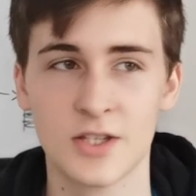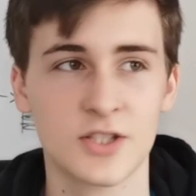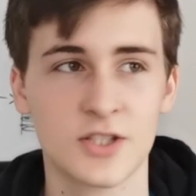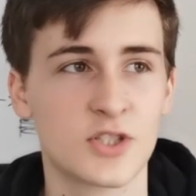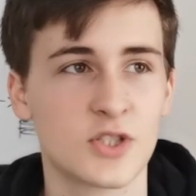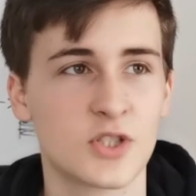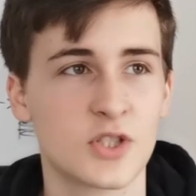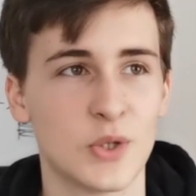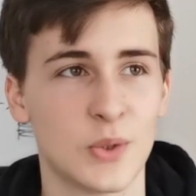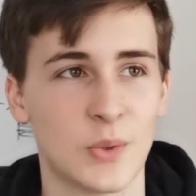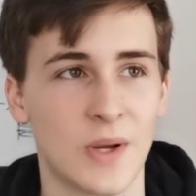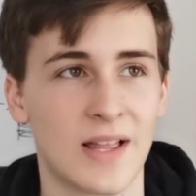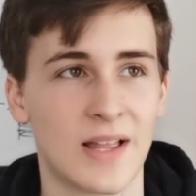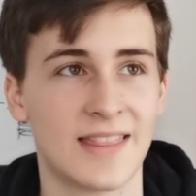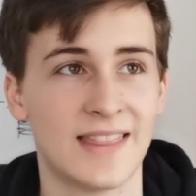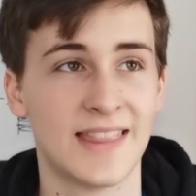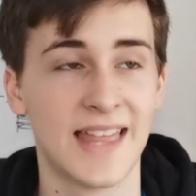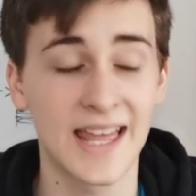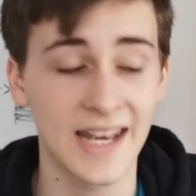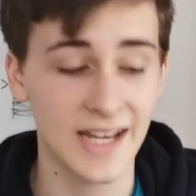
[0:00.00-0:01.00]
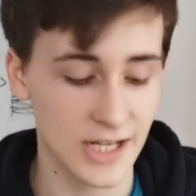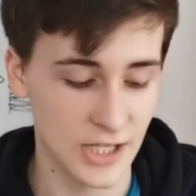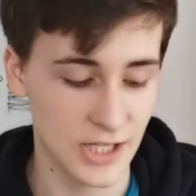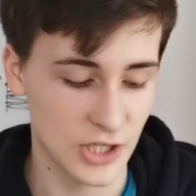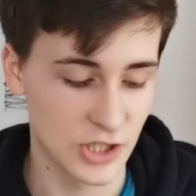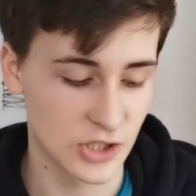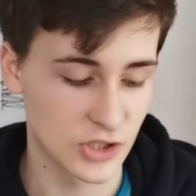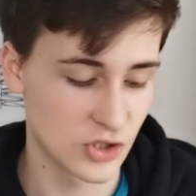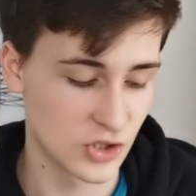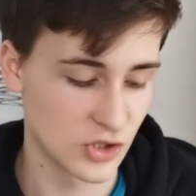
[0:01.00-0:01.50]
So then
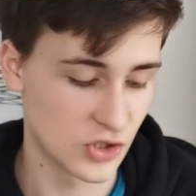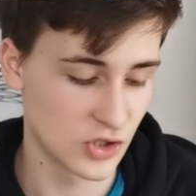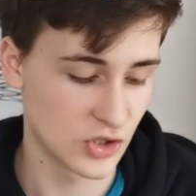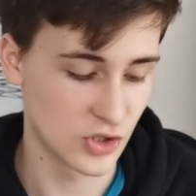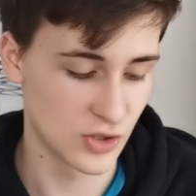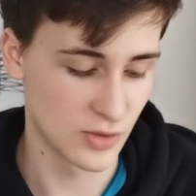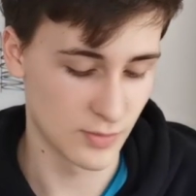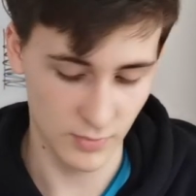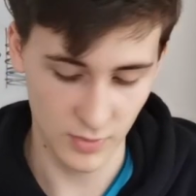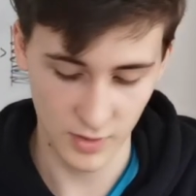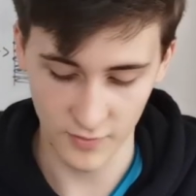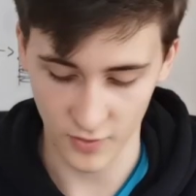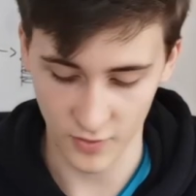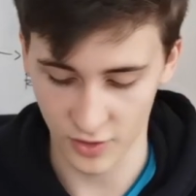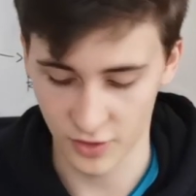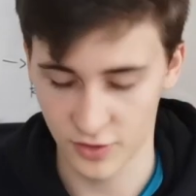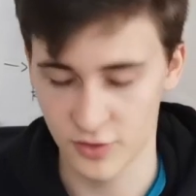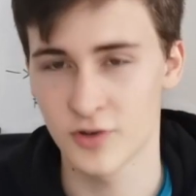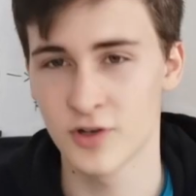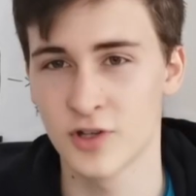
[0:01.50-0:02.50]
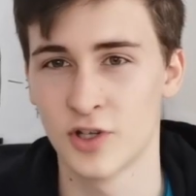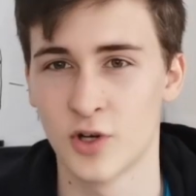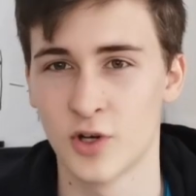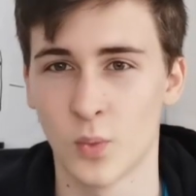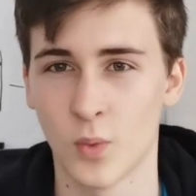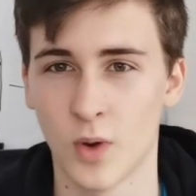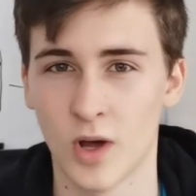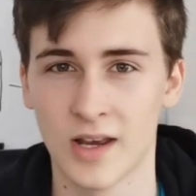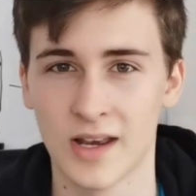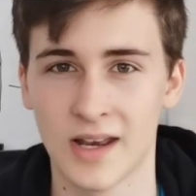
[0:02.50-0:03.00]
you move on through
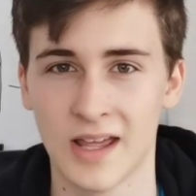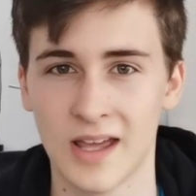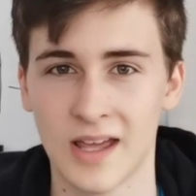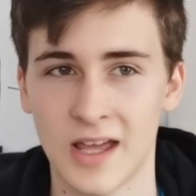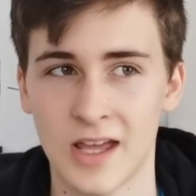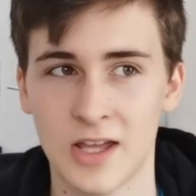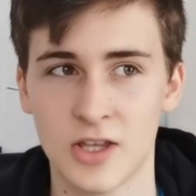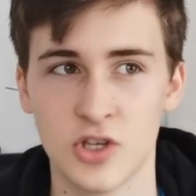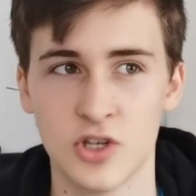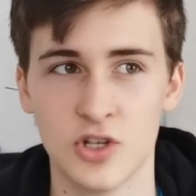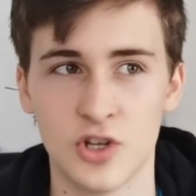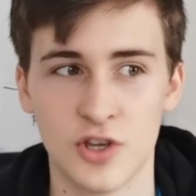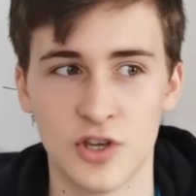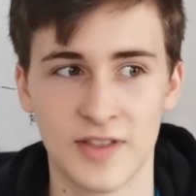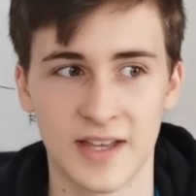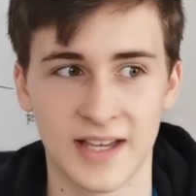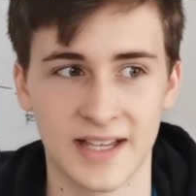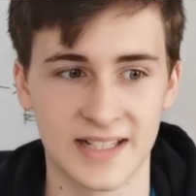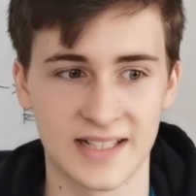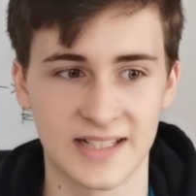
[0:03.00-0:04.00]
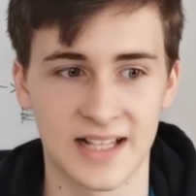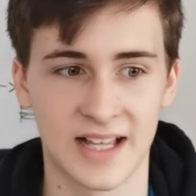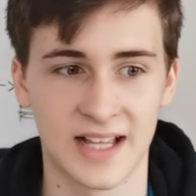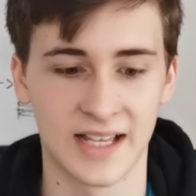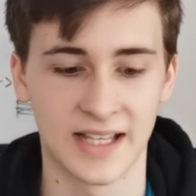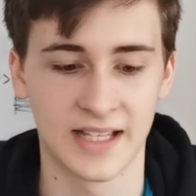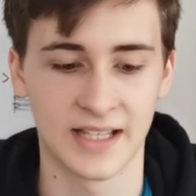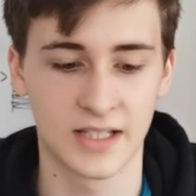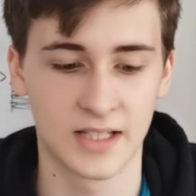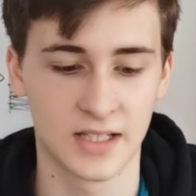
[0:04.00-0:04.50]
Unit 1, you do things
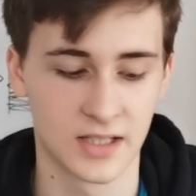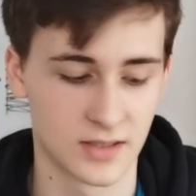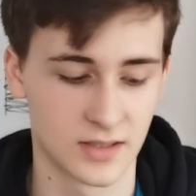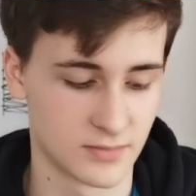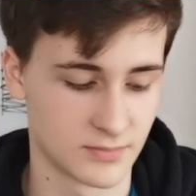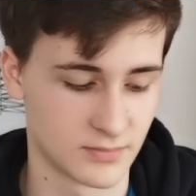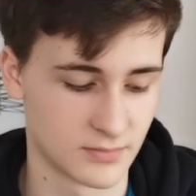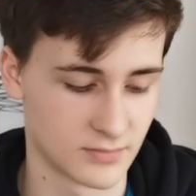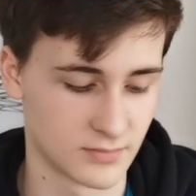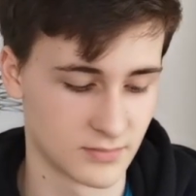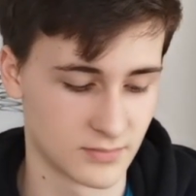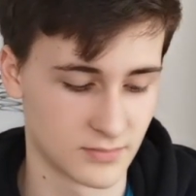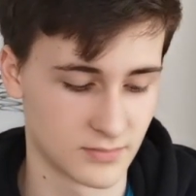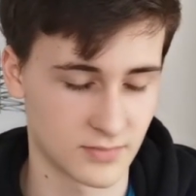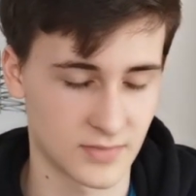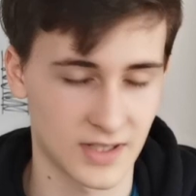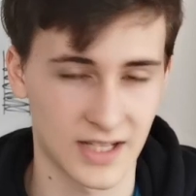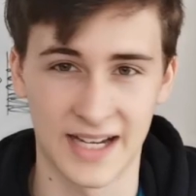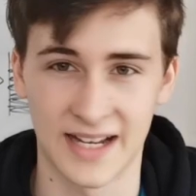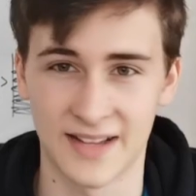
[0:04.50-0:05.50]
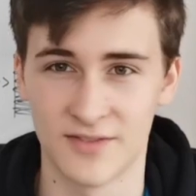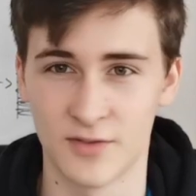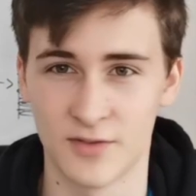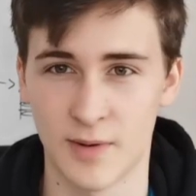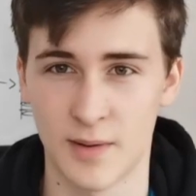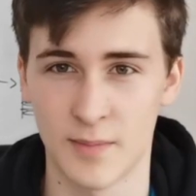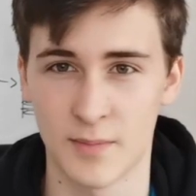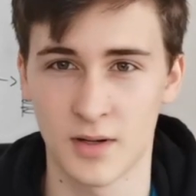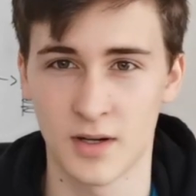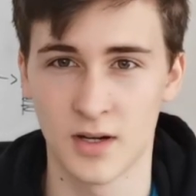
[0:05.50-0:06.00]
like, can I even
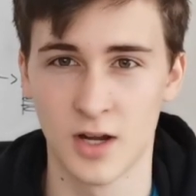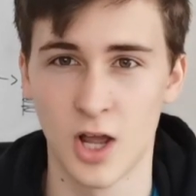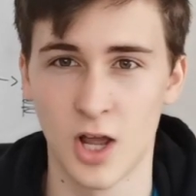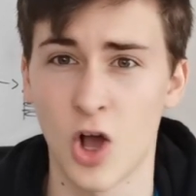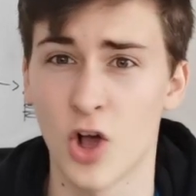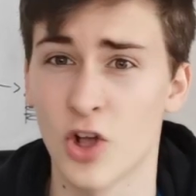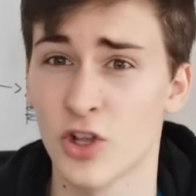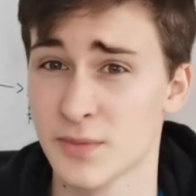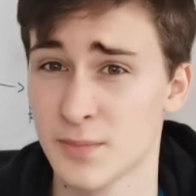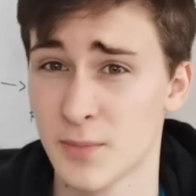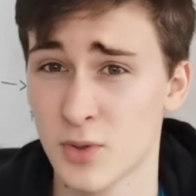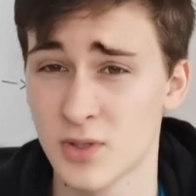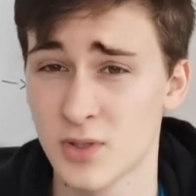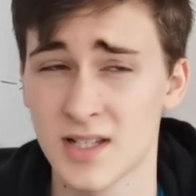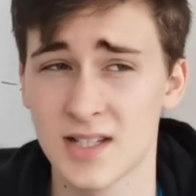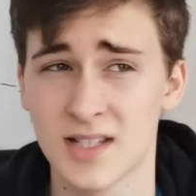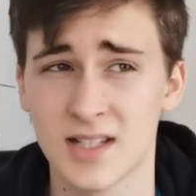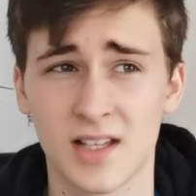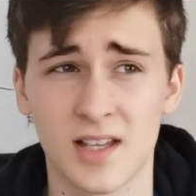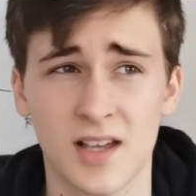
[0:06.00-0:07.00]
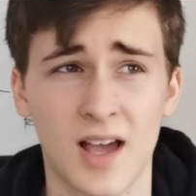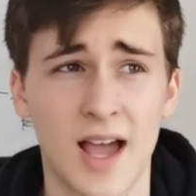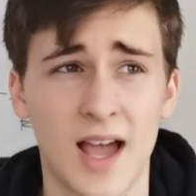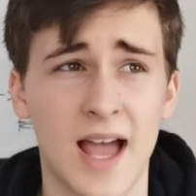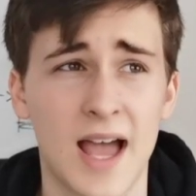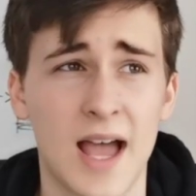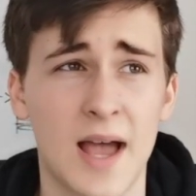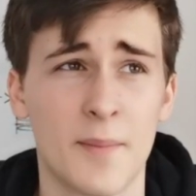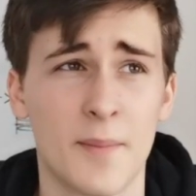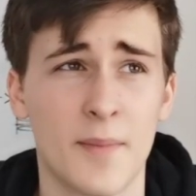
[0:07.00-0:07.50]
remember, osmosis,
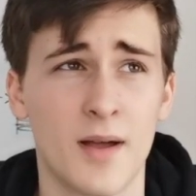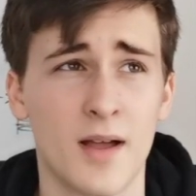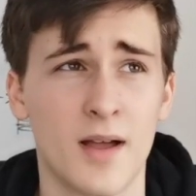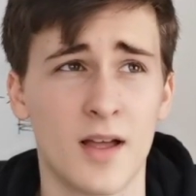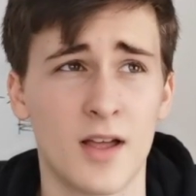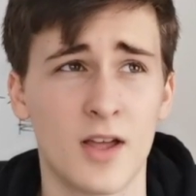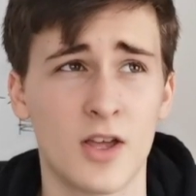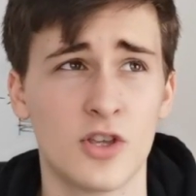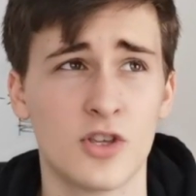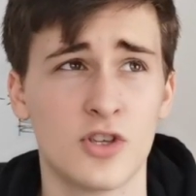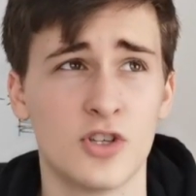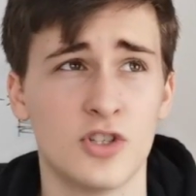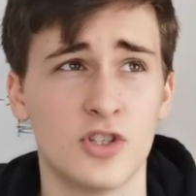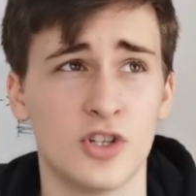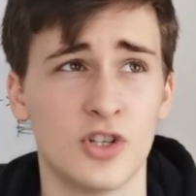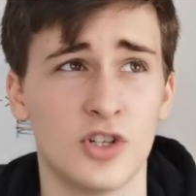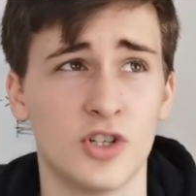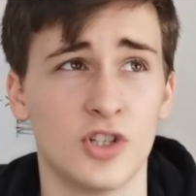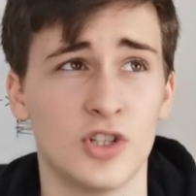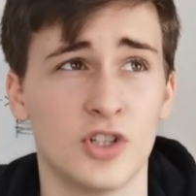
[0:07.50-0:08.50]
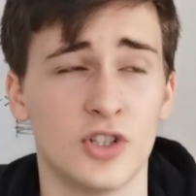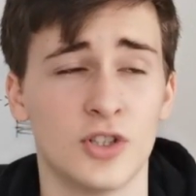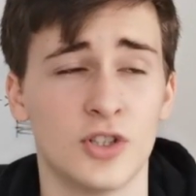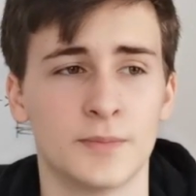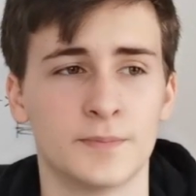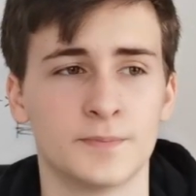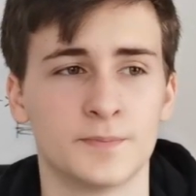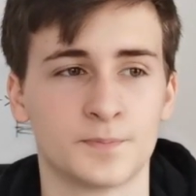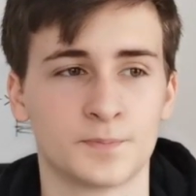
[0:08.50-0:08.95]
you do